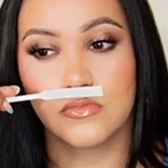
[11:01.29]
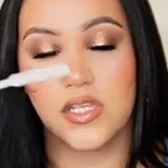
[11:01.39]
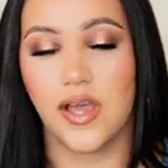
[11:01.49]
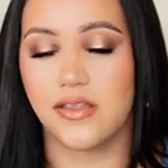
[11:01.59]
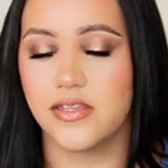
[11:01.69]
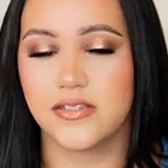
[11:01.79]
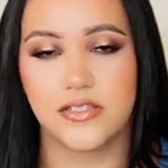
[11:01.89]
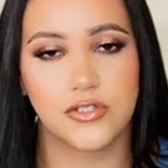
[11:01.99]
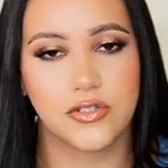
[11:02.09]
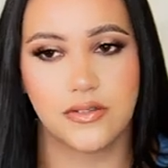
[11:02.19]
yeah, this
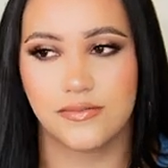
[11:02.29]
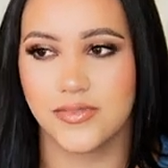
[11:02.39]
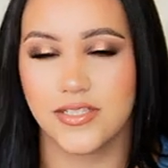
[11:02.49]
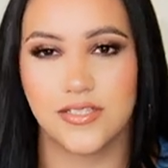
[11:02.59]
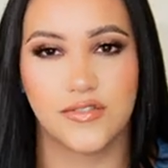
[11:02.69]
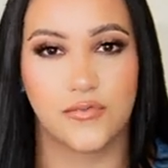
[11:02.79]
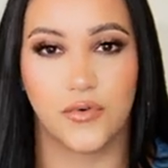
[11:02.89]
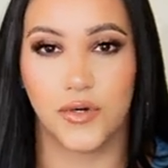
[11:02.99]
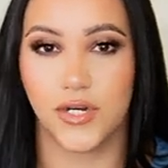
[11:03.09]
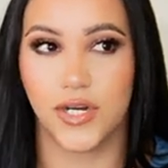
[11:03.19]
is
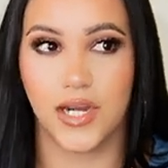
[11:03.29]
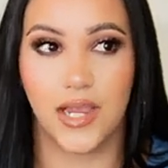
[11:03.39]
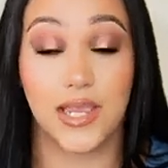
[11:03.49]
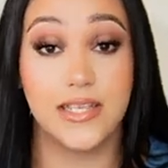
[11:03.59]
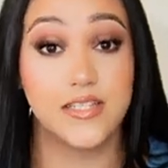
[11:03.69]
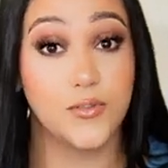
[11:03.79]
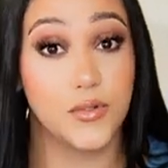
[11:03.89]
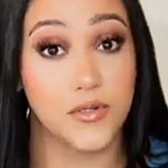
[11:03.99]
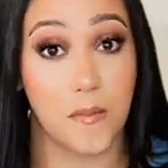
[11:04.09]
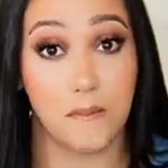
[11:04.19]
for, it
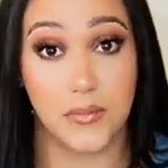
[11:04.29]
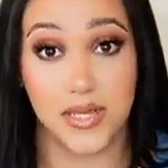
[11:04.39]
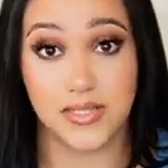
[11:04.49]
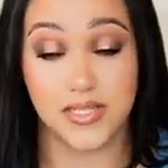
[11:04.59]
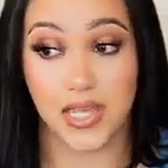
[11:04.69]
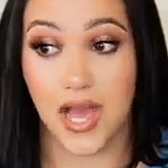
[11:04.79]
smells amazing.